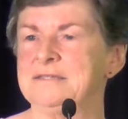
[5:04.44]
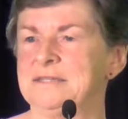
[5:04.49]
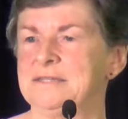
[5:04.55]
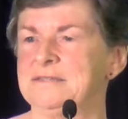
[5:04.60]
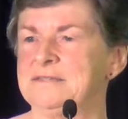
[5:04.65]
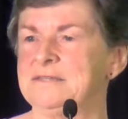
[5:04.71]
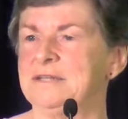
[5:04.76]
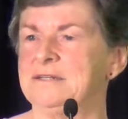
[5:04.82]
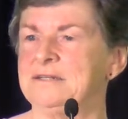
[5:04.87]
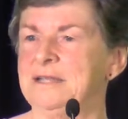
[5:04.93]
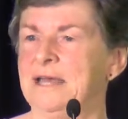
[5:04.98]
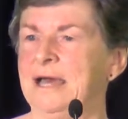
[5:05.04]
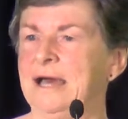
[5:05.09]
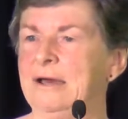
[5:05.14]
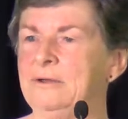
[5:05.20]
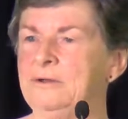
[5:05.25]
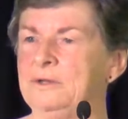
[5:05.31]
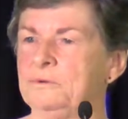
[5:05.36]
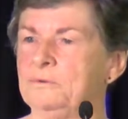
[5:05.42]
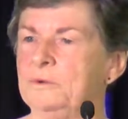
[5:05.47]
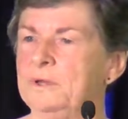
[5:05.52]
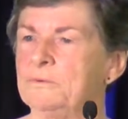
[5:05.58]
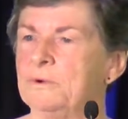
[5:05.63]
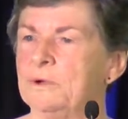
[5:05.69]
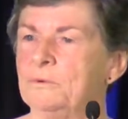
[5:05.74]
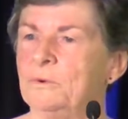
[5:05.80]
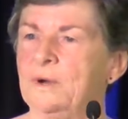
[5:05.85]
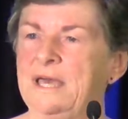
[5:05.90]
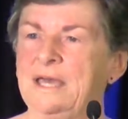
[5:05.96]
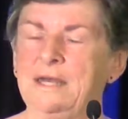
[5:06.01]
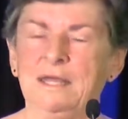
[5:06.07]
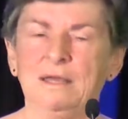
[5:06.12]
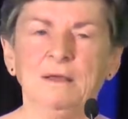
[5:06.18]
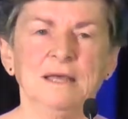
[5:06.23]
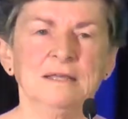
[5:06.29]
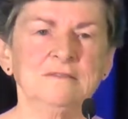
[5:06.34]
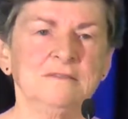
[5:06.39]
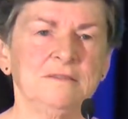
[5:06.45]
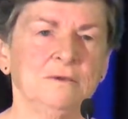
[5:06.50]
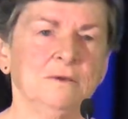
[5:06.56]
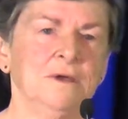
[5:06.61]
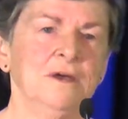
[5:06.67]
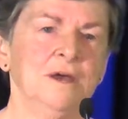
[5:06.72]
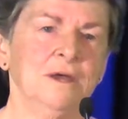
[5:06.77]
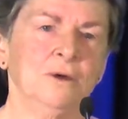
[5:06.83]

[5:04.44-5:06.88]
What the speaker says: to sit down, and we were waiting as the